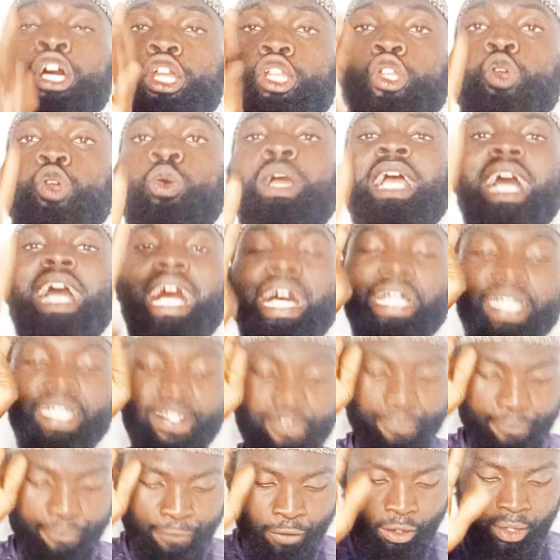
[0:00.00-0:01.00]
Look at
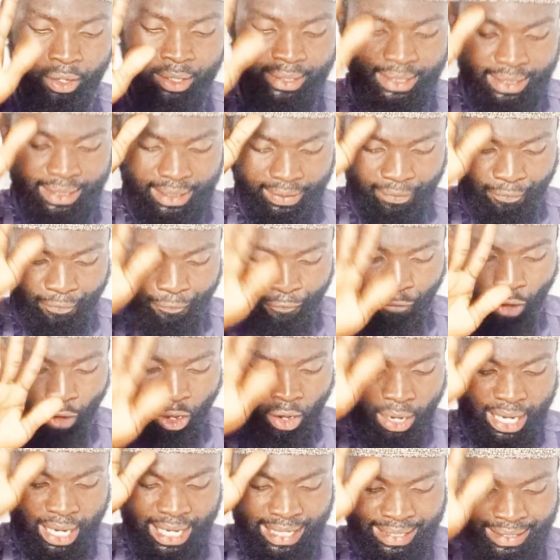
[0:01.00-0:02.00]
the first
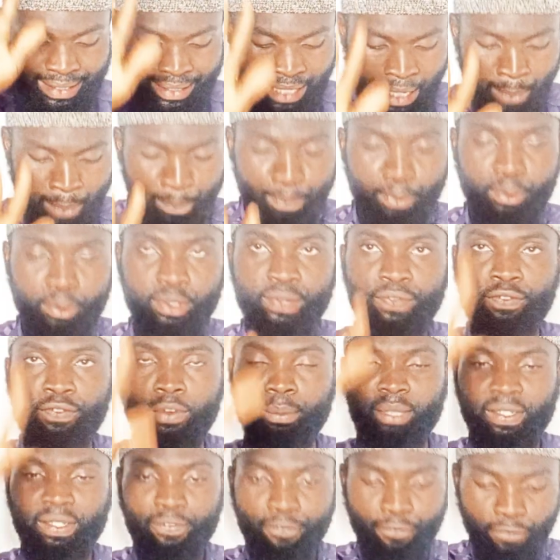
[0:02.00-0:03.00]
4 examples
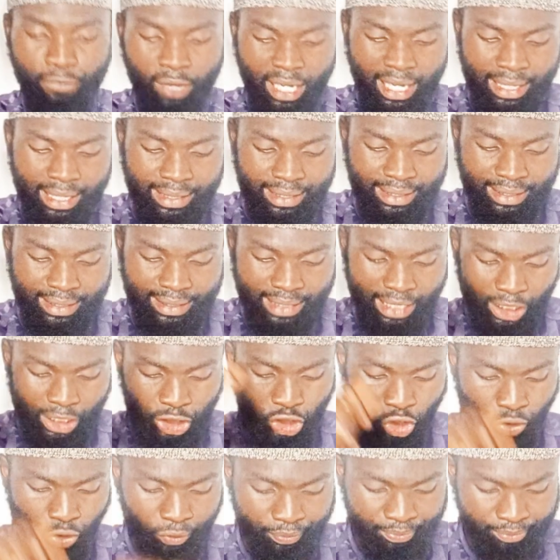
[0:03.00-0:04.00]
from the first
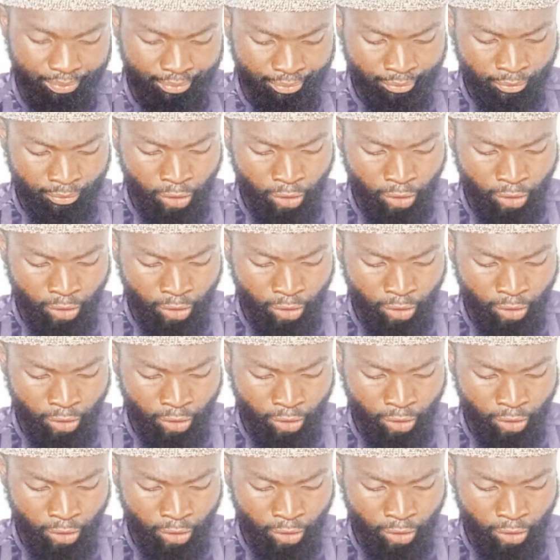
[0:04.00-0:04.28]
section.